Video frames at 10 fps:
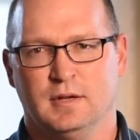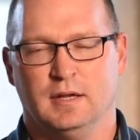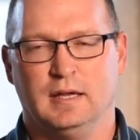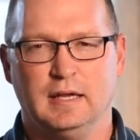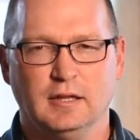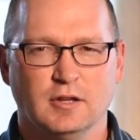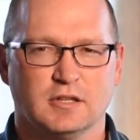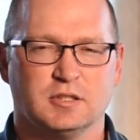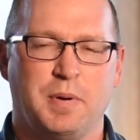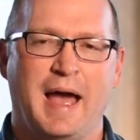He
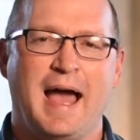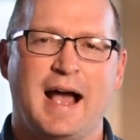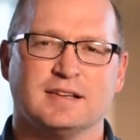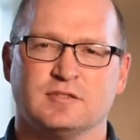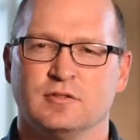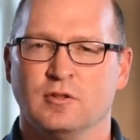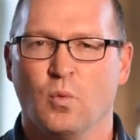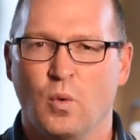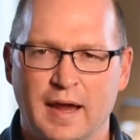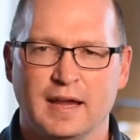looks past the
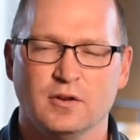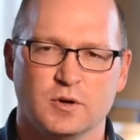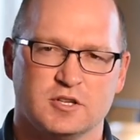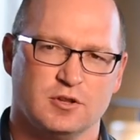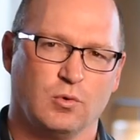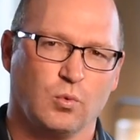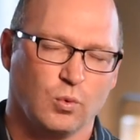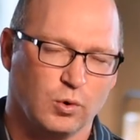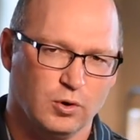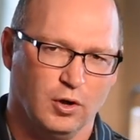way in which the
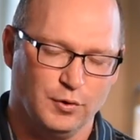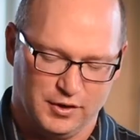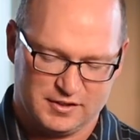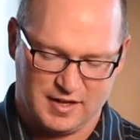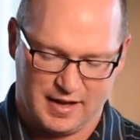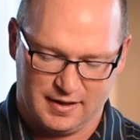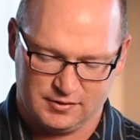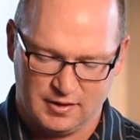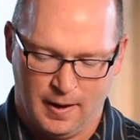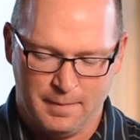world looks at
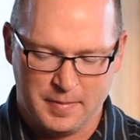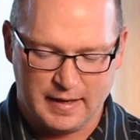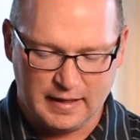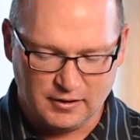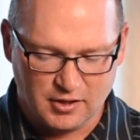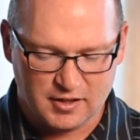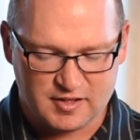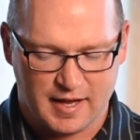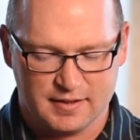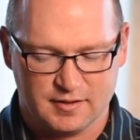us, and he looks
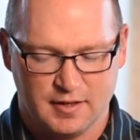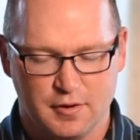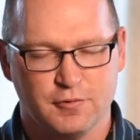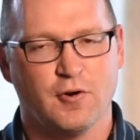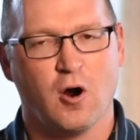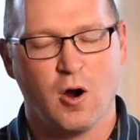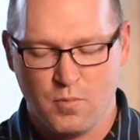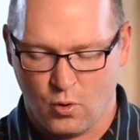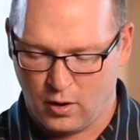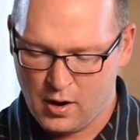at us in a far
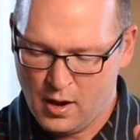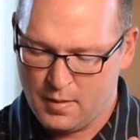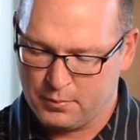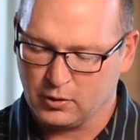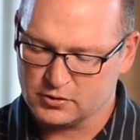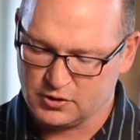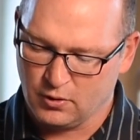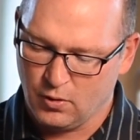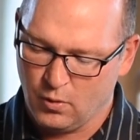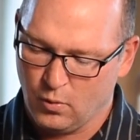more
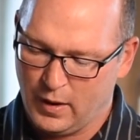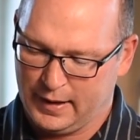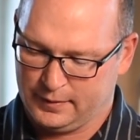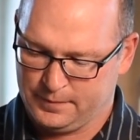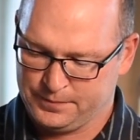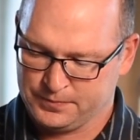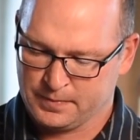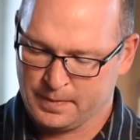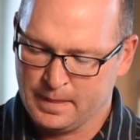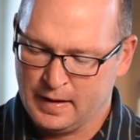personal way.
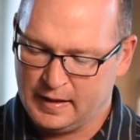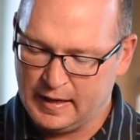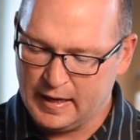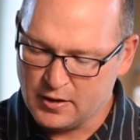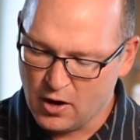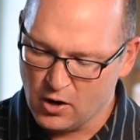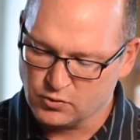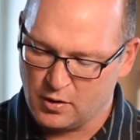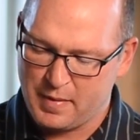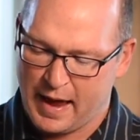He knows
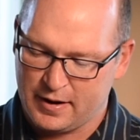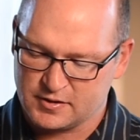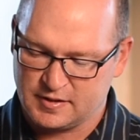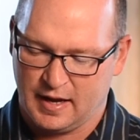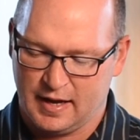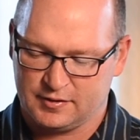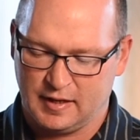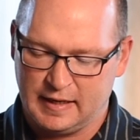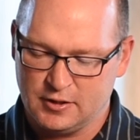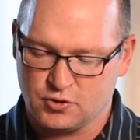what matters to us,
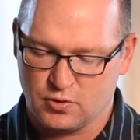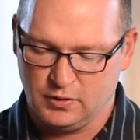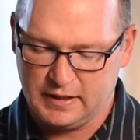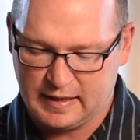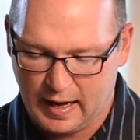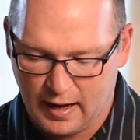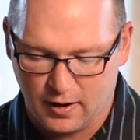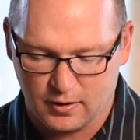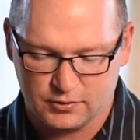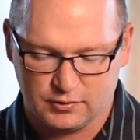and he truly
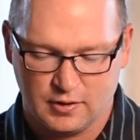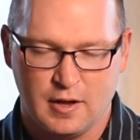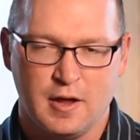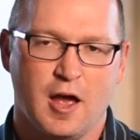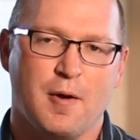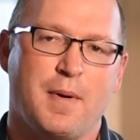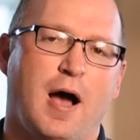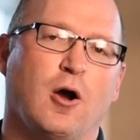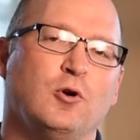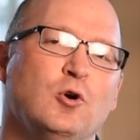cares
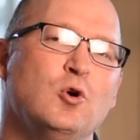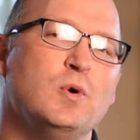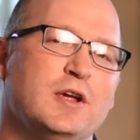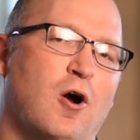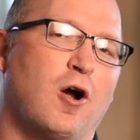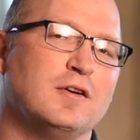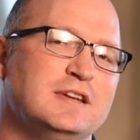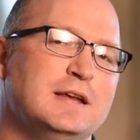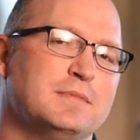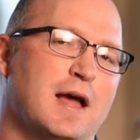about who we are
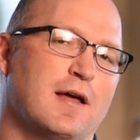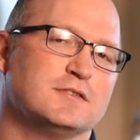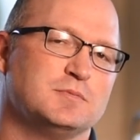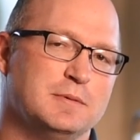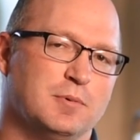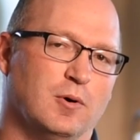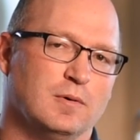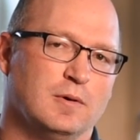deep down as people.